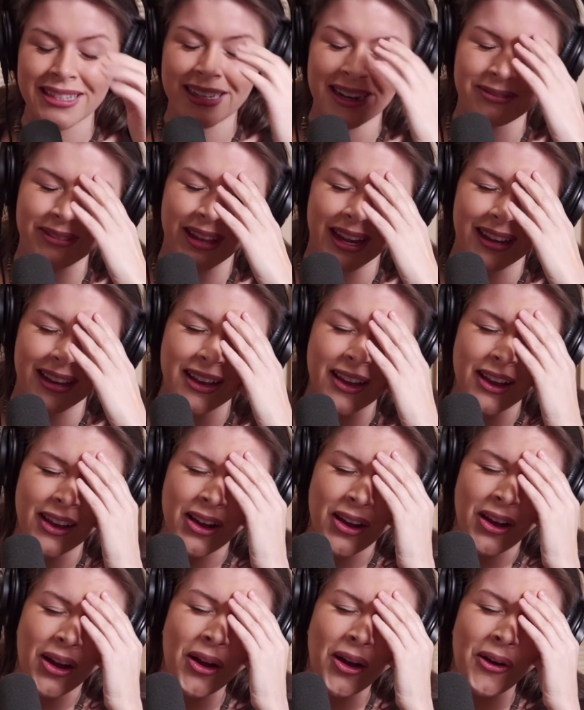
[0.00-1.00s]
And I'm like,
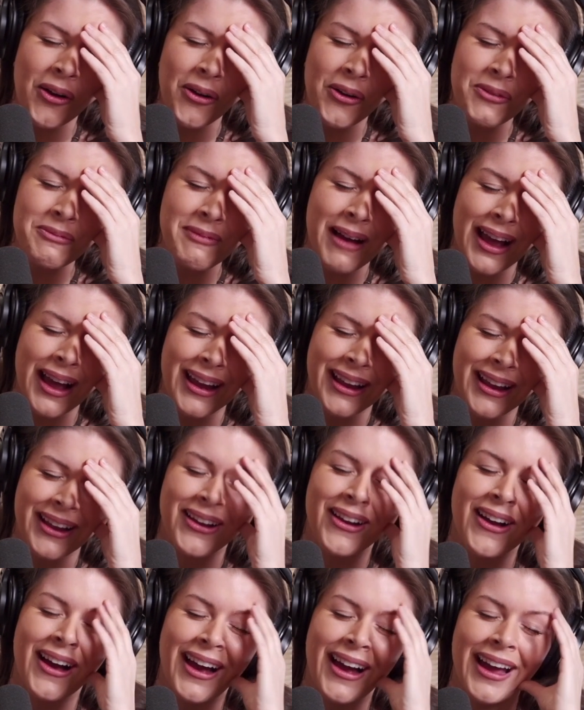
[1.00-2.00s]
oh my
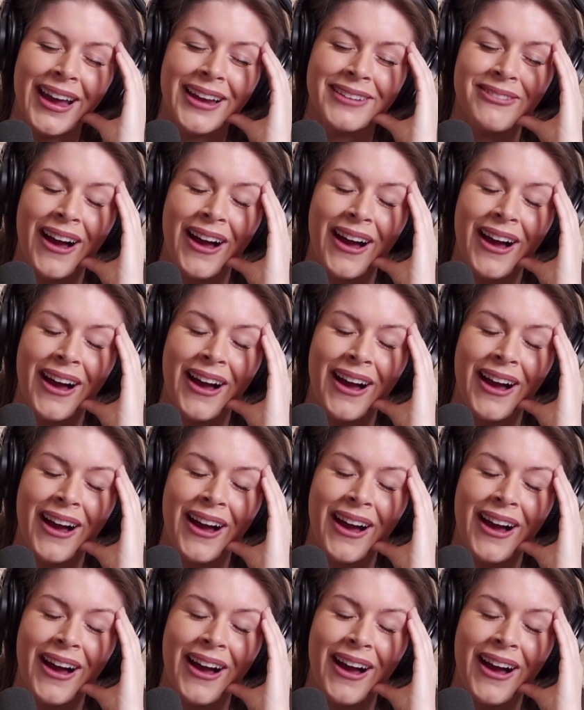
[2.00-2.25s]
God,